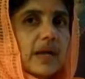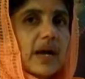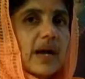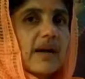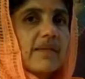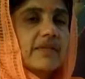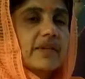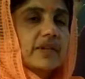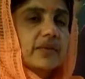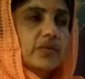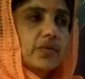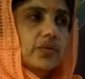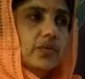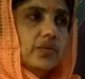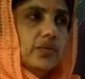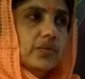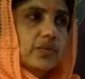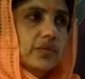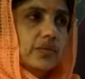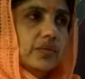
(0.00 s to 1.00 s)

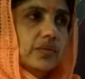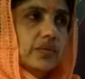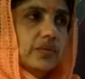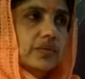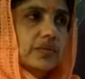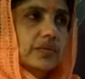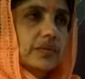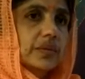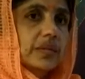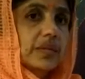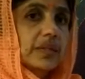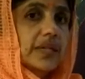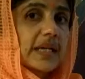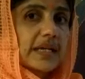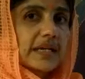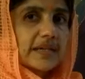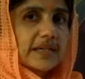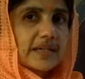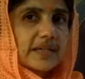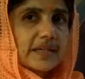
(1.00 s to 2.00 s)
Avatu,
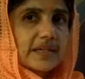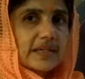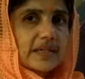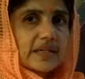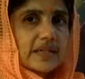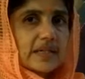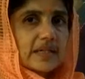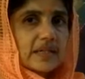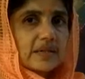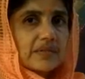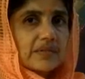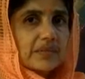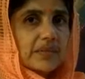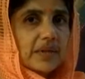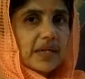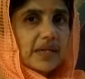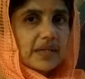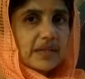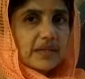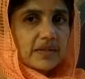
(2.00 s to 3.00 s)
protect.
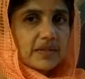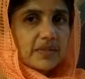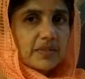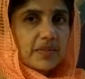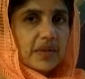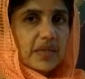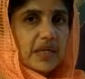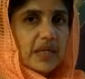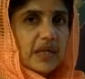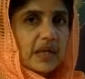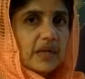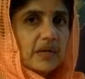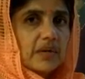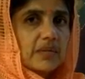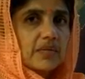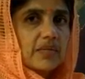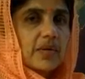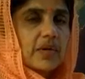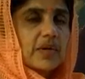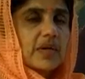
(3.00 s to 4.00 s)
May this
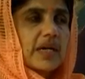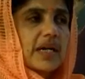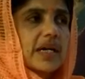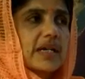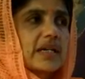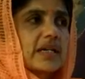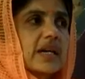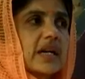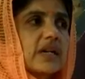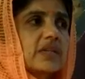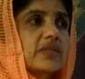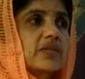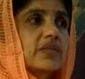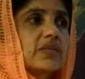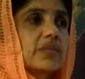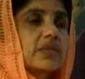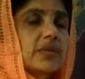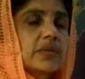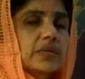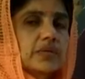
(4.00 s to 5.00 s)
being protect us
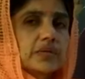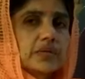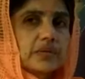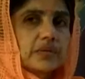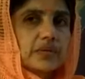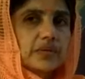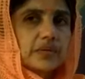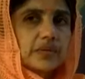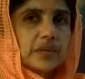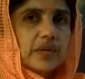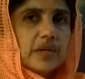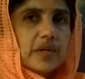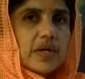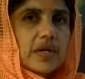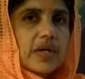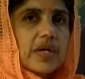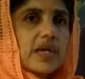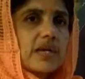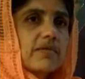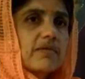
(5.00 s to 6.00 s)
both.
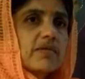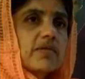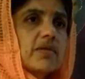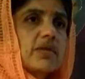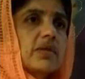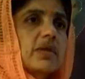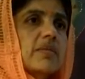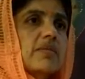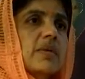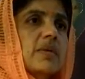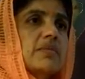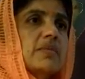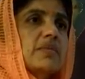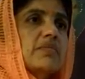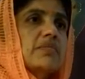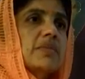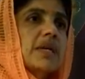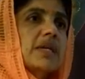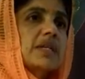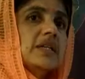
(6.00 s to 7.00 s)
Even though there may be
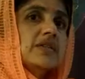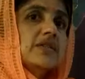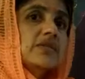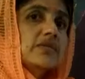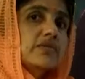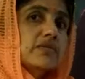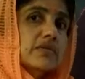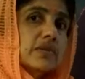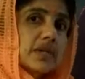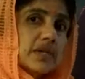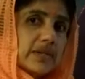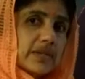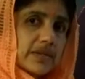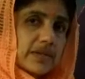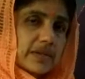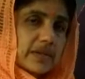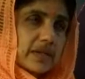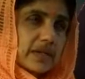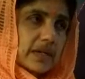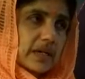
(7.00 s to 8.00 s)
many students
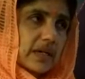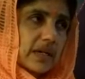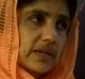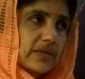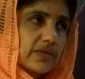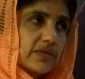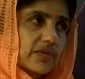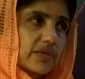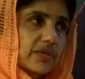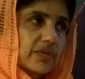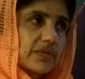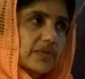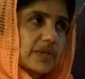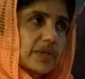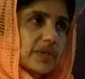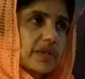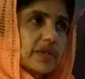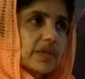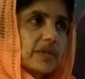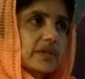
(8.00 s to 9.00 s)
in the classroom,
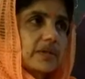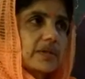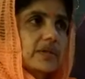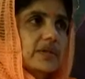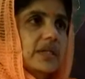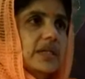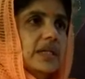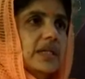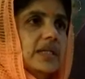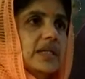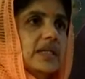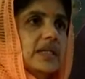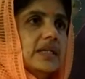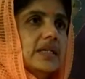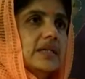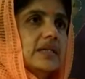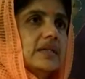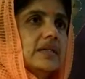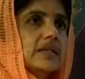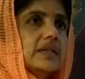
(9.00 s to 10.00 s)
only
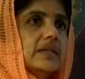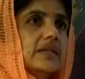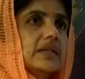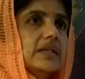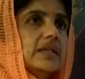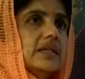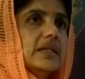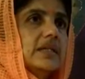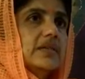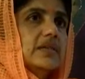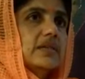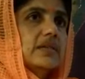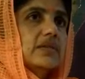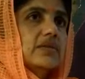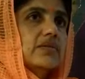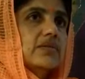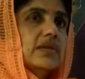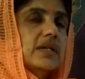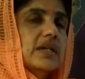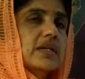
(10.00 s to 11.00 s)
that the, the teacher
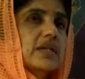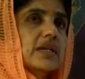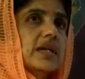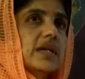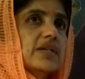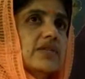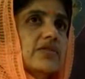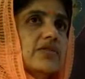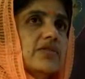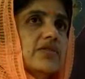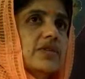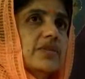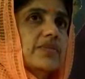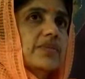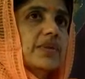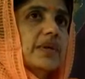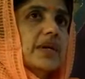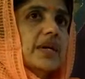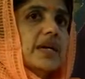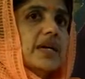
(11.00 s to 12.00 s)
student relationship
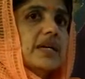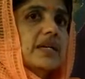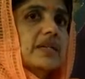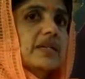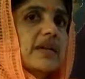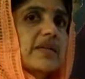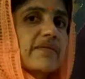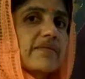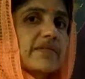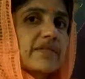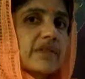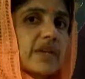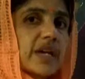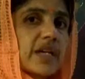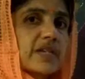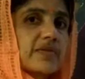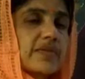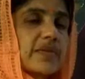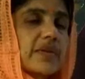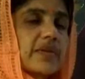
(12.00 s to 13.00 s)
is
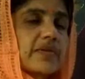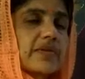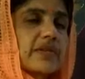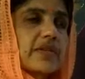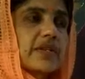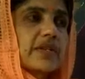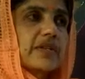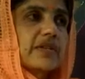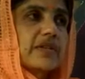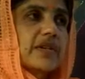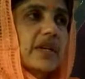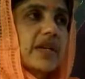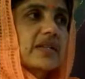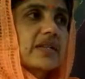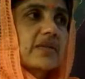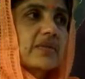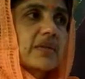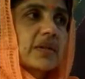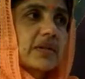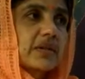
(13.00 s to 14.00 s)
emphasized because the teacher has
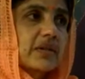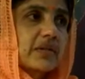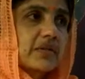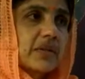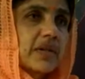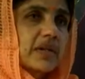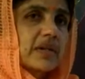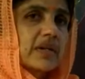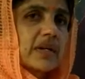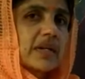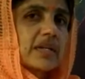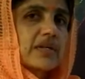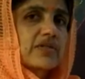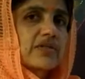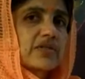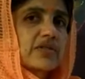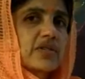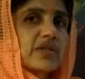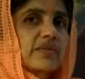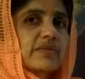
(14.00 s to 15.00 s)
a one on one
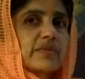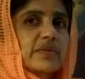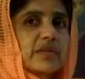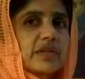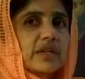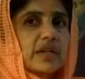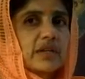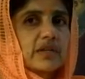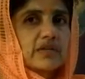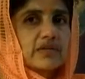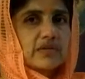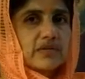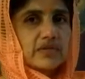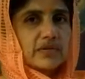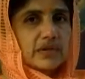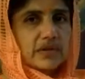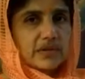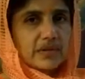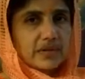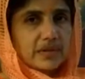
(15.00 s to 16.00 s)
relationship with each
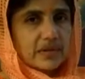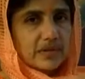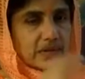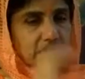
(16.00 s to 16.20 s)
student.